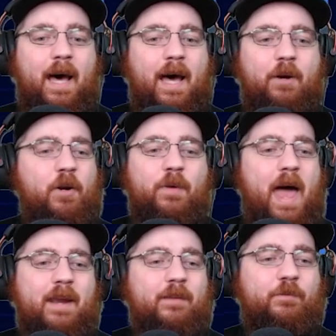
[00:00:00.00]
I don't know who
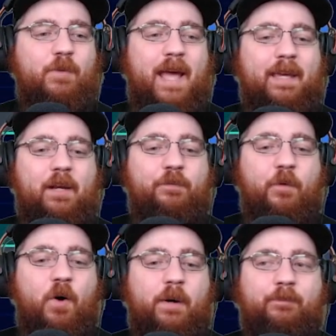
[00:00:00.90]
that is. Ranking at
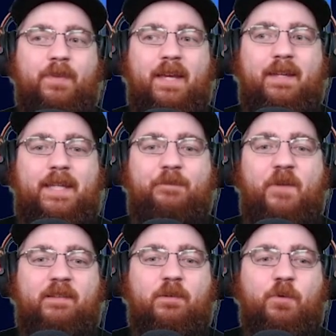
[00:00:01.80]
four.
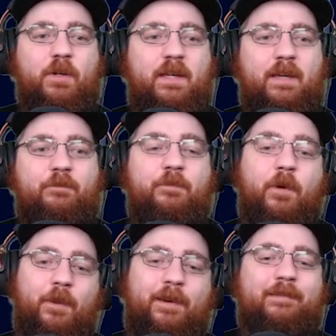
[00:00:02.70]
Defensive rookie,
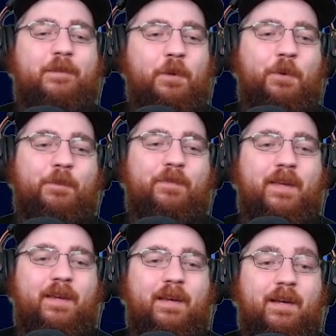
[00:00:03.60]
Fuller at two.
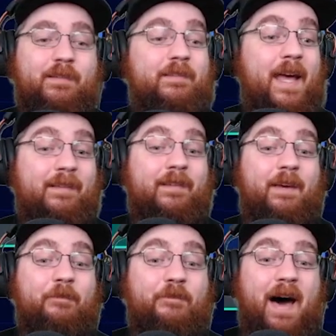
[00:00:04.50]
Costanza
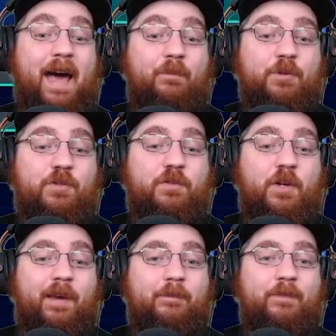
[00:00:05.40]
at five, which is
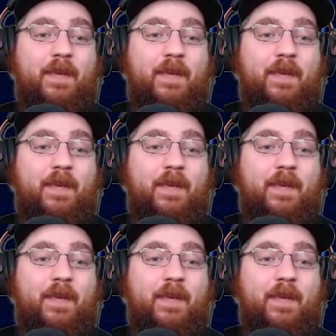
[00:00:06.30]
good.